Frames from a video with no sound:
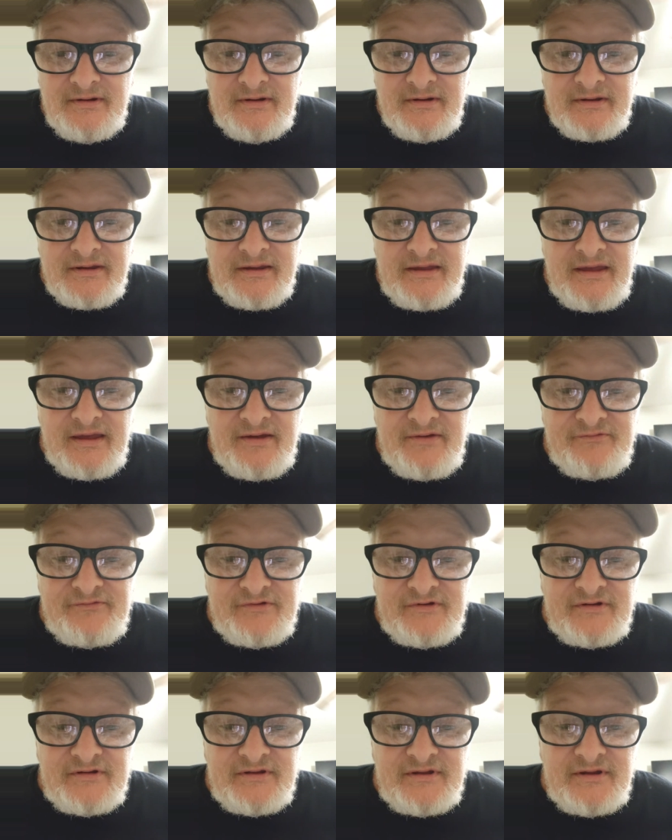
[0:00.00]

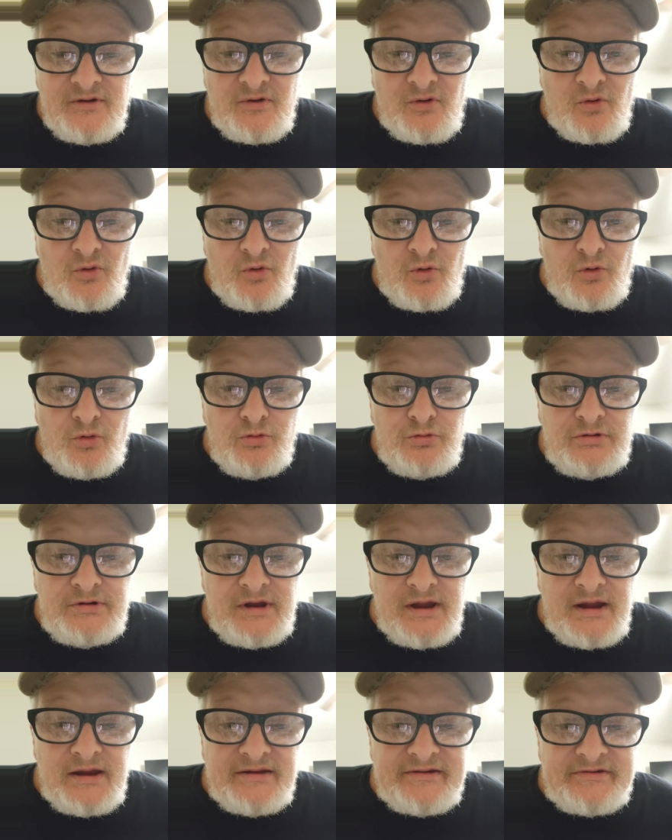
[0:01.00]
Kevin, the old
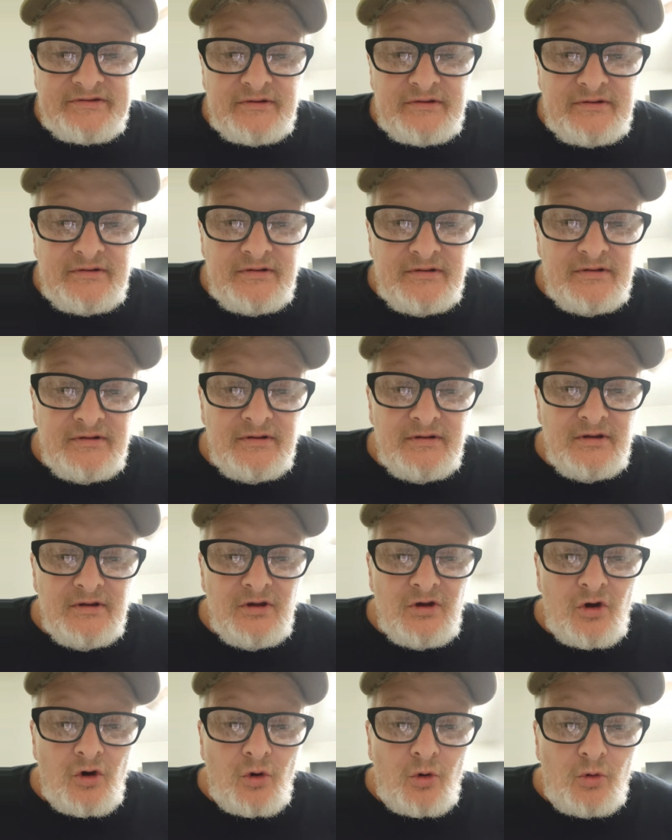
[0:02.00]
days,
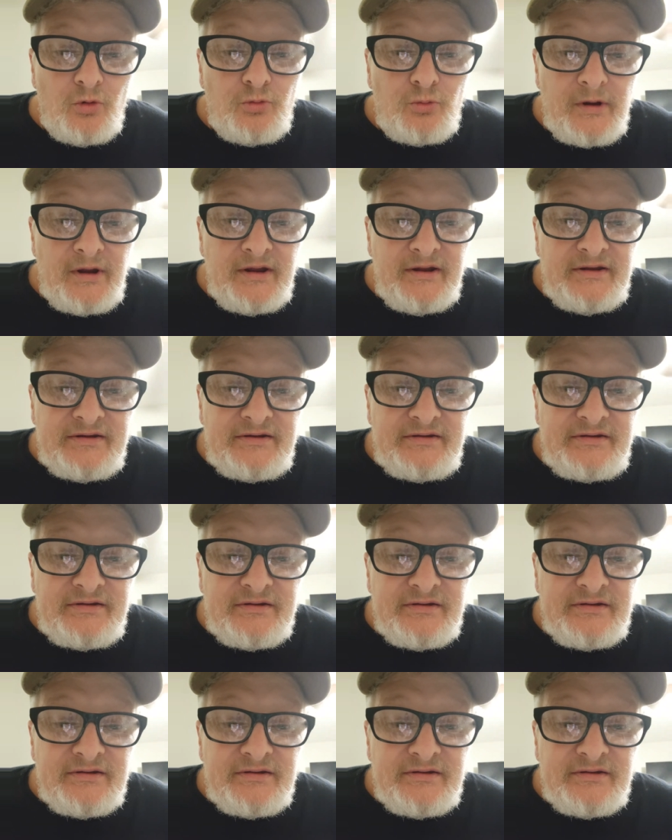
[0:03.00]
old ways.